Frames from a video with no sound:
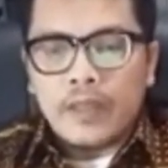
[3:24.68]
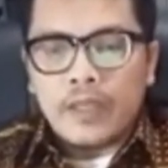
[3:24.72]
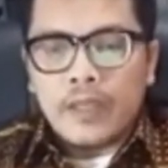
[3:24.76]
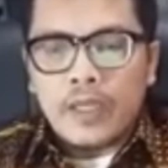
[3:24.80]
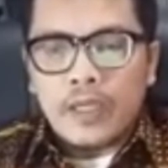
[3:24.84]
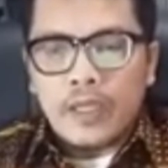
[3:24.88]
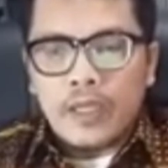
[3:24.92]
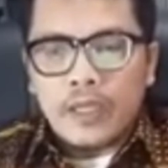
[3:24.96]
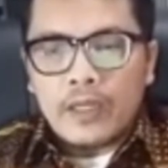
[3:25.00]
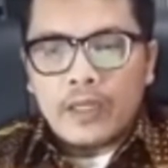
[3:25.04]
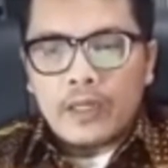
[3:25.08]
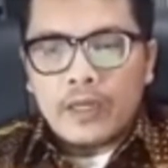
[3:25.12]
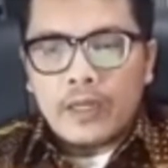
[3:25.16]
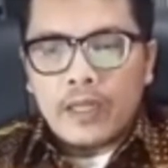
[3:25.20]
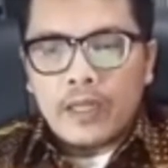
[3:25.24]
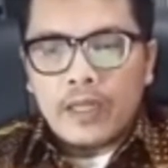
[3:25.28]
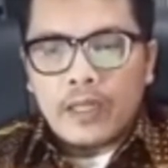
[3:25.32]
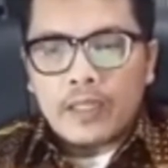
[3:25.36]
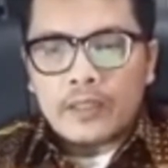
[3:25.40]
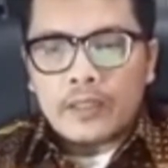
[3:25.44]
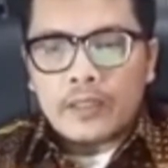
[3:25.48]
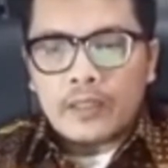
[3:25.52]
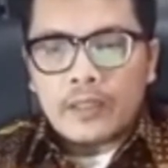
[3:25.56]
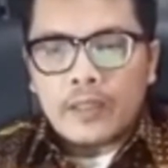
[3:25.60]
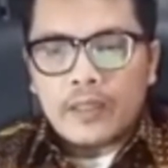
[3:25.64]
It
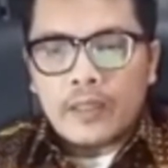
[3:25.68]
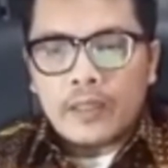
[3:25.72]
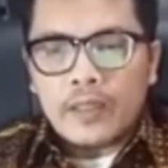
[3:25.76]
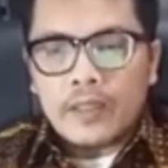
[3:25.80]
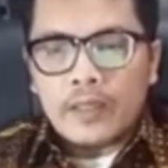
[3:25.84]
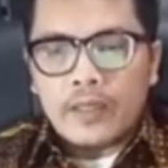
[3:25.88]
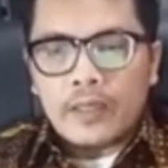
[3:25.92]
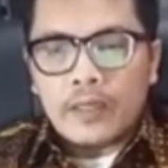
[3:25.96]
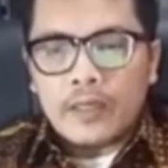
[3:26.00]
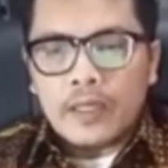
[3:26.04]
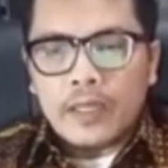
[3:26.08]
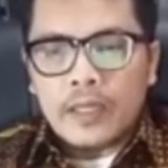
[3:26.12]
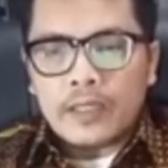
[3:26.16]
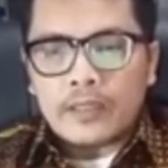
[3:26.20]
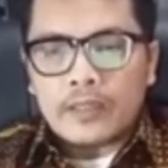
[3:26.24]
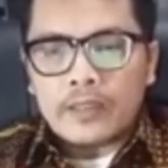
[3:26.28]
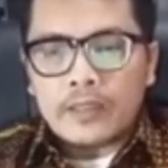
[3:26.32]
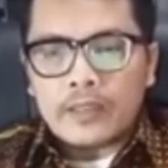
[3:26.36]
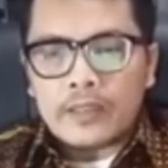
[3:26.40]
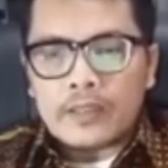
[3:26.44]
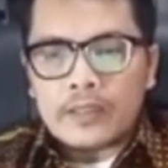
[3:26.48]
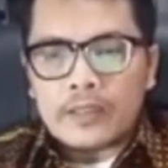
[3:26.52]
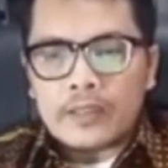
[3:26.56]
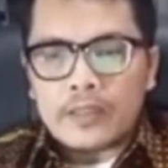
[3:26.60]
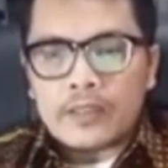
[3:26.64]

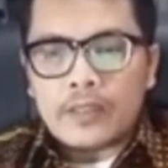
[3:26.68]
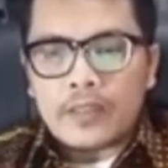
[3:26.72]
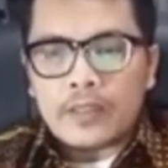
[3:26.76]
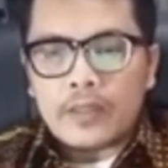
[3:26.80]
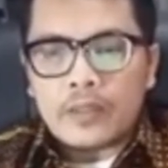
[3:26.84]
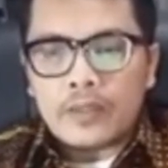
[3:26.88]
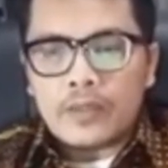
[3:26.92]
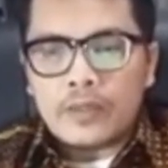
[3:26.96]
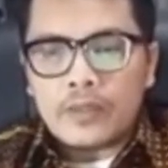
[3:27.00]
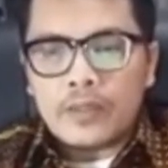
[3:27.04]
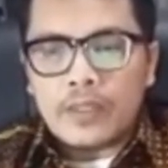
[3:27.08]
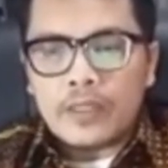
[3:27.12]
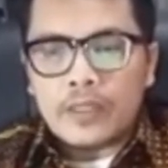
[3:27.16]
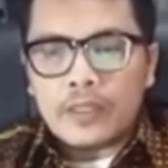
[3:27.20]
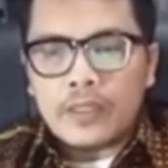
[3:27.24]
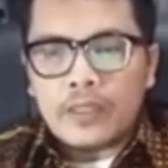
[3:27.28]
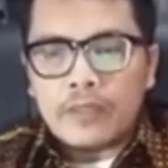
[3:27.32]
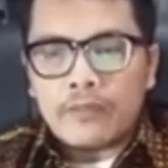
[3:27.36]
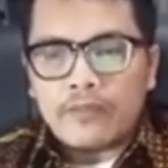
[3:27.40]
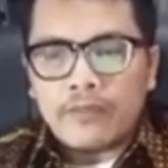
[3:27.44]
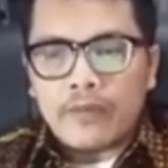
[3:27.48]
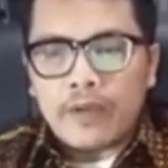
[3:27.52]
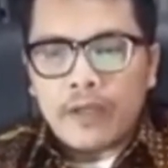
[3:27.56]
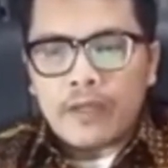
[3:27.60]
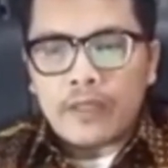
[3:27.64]
relates to
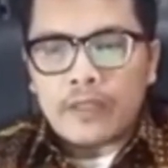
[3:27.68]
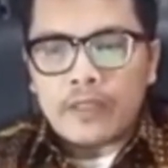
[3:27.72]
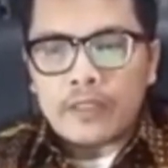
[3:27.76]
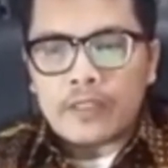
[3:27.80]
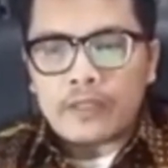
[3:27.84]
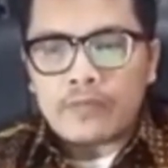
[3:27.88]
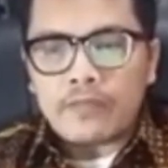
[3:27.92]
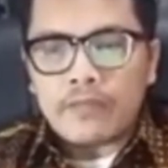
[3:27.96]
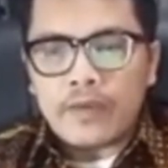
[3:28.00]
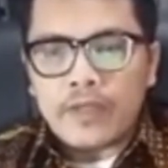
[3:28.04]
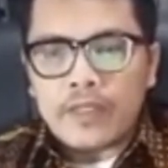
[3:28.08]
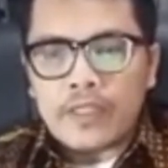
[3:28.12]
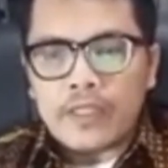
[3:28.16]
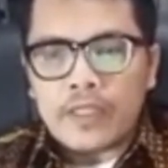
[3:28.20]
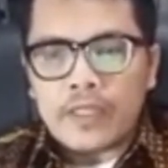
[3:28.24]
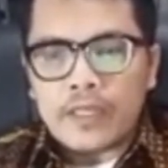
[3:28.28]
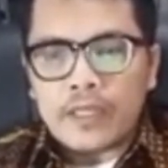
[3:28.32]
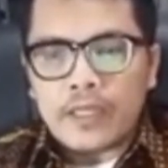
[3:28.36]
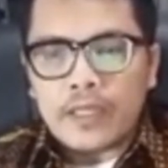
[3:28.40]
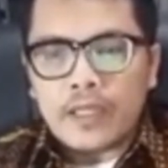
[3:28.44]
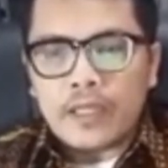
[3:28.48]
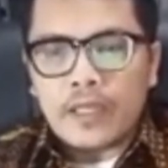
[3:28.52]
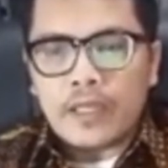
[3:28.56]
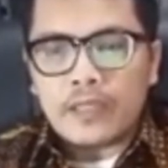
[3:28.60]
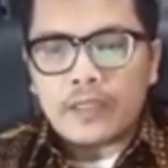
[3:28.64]
the various
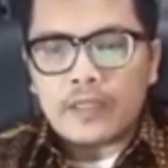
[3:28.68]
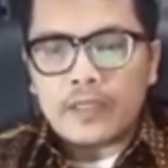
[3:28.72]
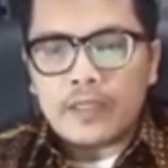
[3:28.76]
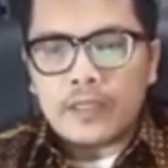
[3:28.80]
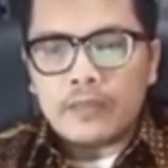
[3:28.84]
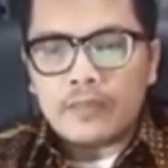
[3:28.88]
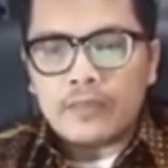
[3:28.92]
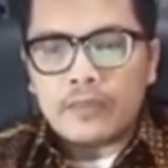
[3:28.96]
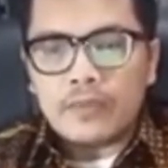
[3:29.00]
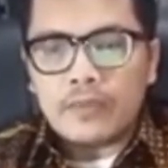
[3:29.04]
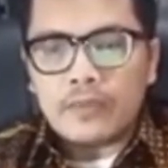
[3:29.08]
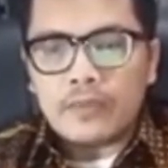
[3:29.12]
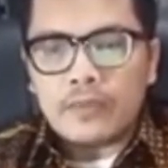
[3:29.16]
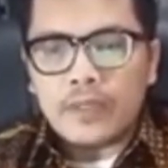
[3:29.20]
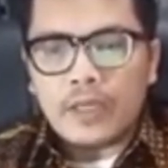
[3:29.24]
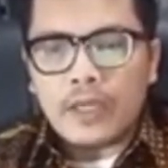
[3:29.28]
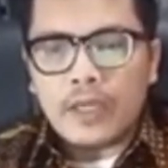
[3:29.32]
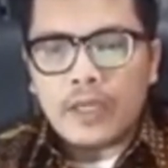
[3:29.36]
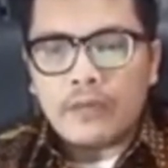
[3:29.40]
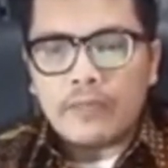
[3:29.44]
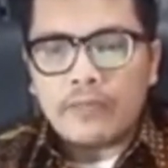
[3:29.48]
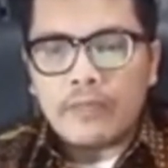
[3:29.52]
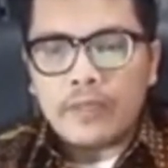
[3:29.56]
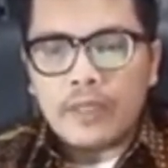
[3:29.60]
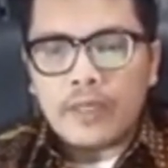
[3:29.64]
physical attributes
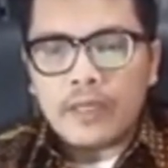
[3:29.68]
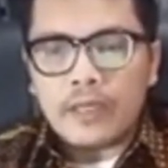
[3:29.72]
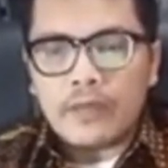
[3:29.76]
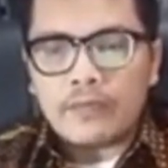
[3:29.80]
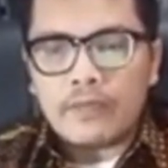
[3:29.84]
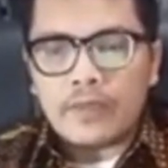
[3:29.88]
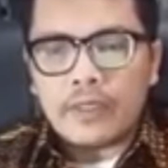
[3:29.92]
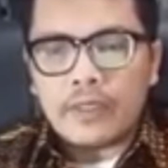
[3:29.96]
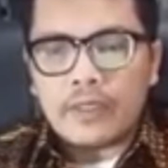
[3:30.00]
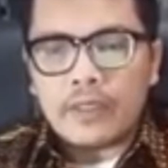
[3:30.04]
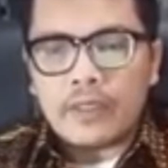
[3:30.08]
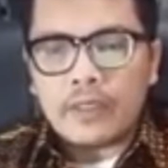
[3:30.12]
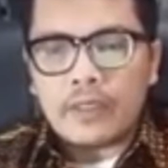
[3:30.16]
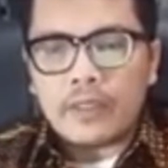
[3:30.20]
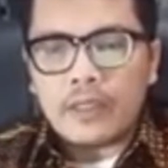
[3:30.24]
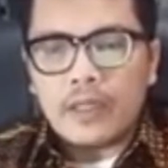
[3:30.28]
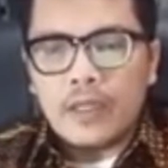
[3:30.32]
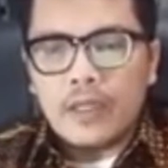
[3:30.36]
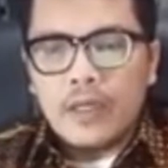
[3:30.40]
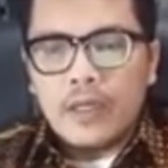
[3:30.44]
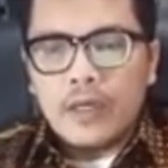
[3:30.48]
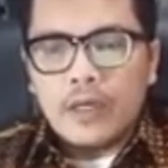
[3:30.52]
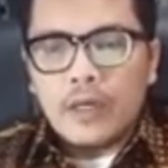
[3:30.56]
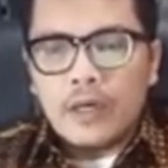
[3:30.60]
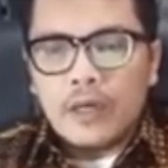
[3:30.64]
and behavior
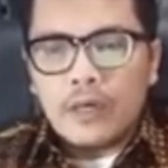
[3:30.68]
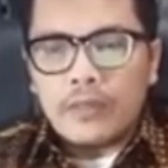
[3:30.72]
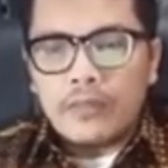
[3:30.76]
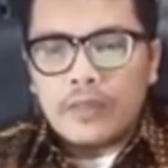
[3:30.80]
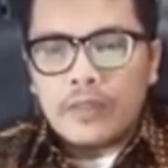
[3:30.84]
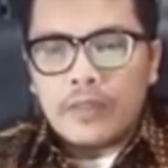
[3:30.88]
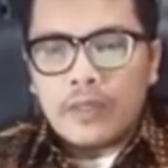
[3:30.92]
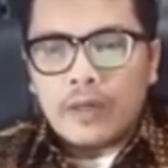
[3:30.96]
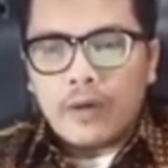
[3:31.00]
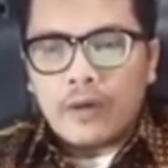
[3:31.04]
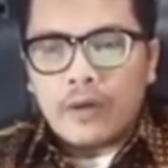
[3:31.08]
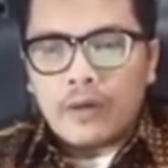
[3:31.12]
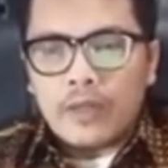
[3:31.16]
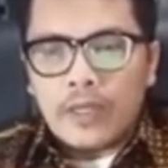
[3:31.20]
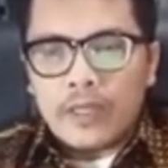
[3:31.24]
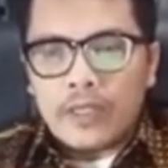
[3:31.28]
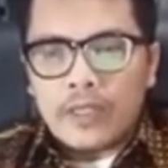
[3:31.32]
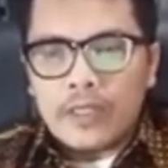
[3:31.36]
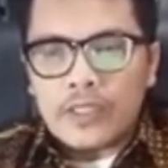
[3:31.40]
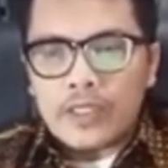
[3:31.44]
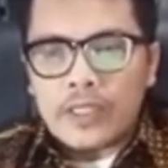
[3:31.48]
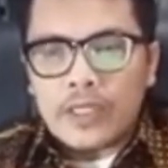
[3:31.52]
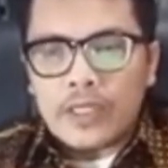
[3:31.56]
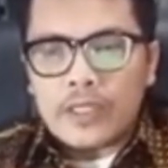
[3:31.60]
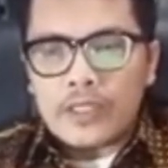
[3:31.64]
of the
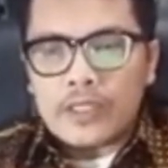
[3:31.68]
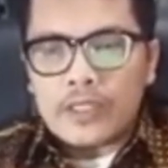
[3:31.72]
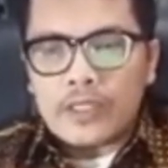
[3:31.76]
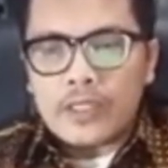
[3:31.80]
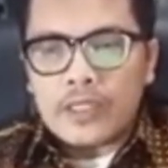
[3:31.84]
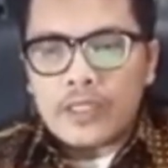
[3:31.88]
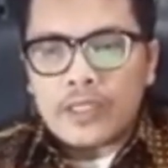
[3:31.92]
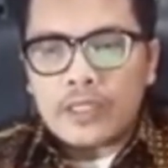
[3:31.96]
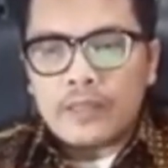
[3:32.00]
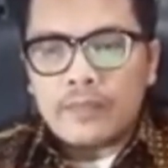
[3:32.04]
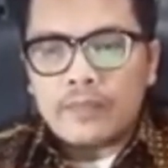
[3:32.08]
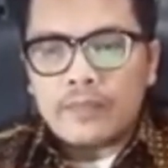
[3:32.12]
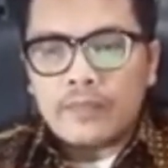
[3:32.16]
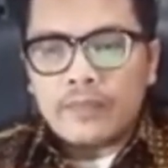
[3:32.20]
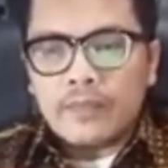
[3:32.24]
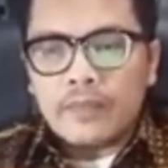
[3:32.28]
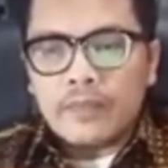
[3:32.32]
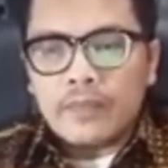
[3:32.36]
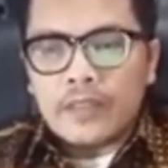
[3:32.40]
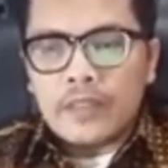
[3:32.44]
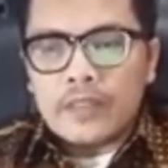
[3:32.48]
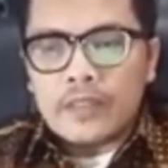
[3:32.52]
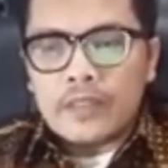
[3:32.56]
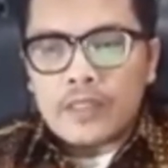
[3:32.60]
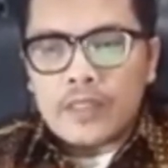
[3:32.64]
organization,
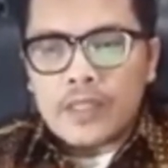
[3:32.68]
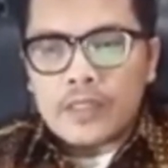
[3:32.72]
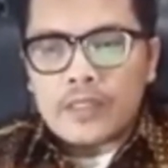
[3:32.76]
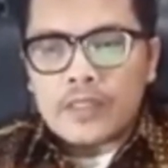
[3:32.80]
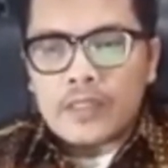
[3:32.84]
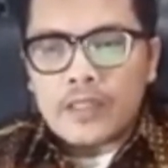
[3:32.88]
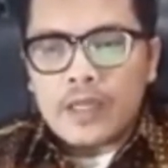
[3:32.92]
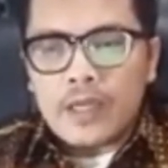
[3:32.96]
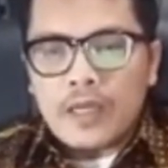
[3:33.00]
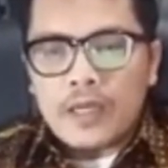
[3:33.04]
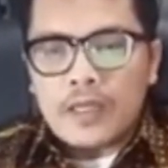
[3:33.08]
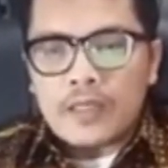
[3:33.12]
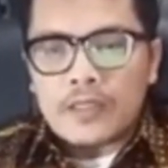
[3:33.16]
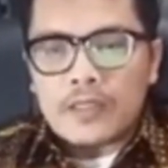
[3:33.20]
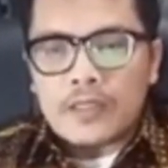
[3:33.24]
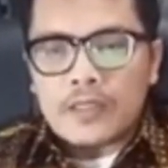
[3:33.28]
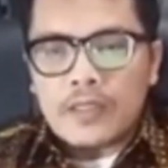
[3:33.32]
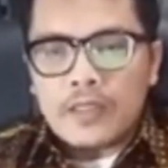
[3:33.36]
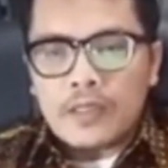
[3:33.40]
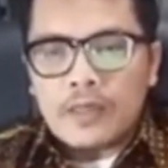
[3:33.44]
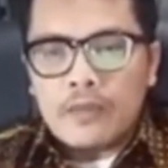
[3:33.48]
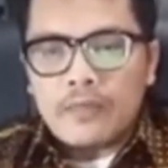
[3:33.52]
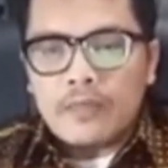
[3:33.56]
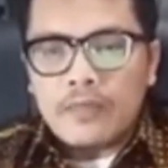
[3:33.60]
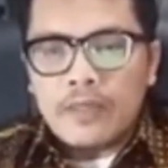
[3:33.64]
such as
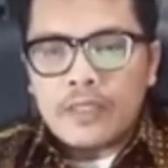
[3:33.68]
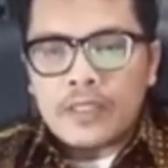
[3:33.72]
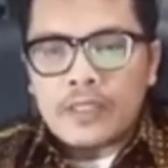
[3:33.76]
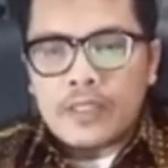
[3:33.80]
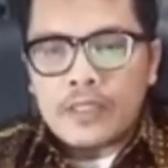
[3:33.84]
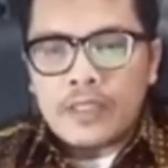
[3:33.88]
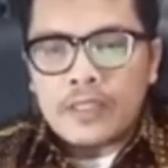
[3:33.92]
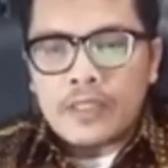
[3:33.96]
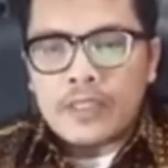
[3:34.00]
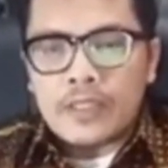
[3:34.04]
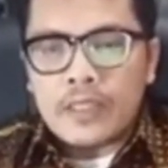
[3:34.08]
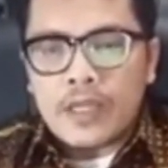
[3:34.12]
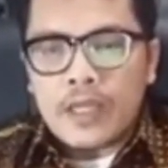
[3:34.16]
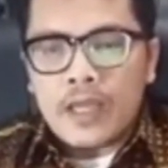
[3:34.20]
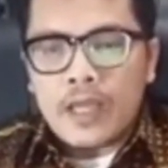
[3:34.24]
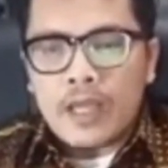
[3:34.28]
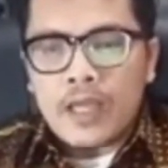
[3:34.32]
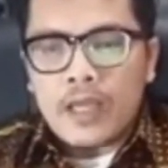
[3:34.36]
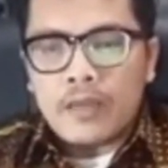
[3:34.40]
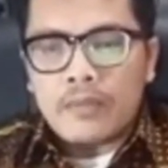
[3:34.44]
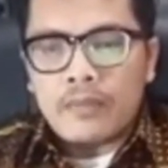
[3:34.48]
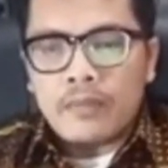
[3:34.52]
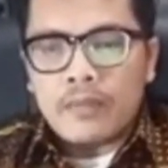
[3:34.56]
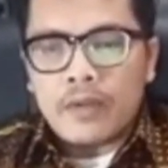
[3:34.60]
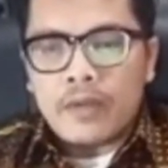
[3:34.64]
the business
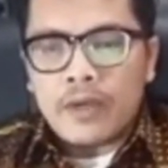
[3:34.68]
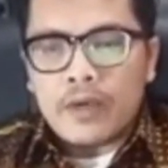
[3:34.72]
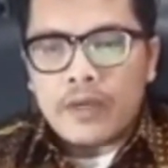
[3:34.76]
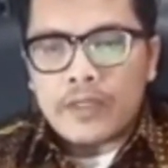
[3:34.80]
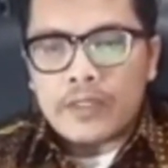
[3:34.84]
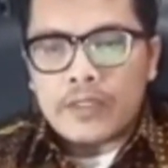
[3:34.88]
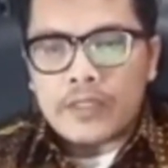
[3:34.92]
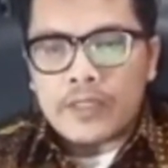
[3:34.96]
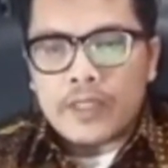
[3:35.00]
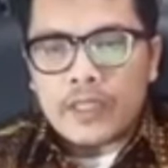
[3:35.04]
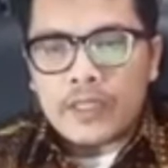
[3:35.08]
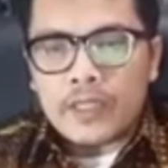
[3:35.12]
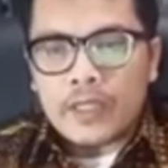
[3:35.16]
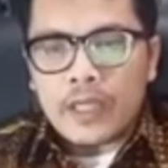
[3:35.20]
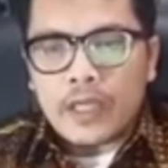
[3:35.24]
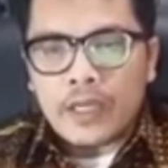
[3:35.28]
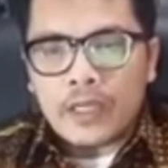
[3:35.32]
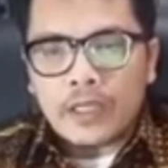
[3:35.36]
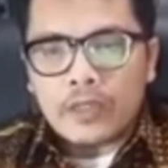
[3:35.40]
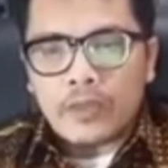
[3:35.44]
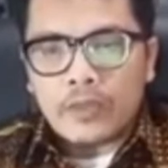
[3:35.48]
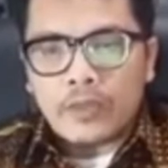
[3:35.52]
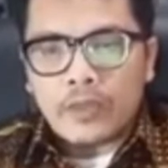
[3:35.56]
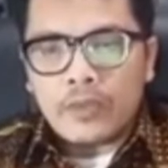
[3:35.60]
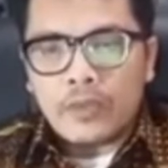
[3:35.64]
name,
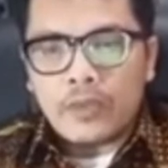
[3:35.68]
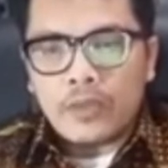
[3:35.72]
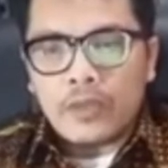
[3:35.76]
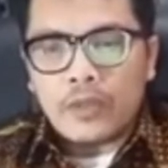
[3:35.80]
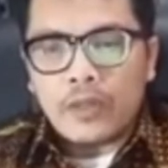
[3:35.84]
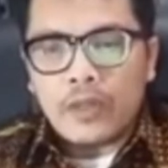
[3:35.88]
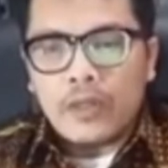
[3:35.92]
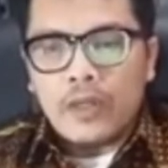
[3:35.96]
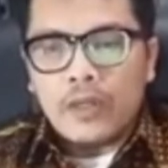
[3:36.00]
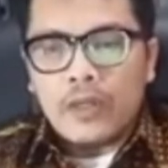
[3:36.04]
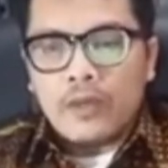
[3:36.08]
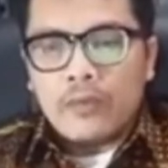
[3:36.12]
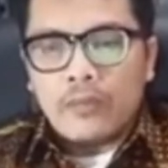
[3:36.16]
architecture,